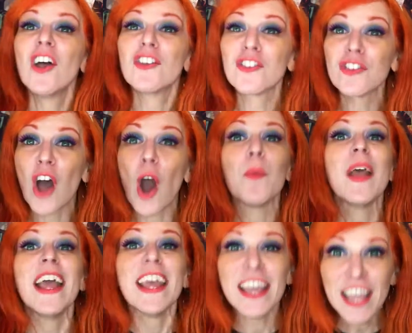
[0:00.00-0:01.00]
So
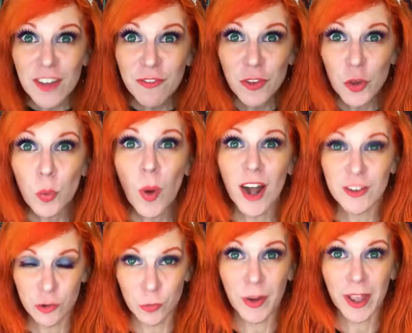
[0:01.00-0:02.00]
if you
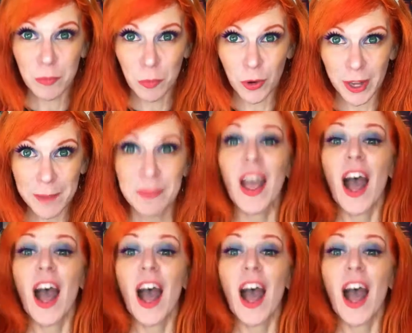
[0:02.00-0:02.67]
watch Rick and Morty,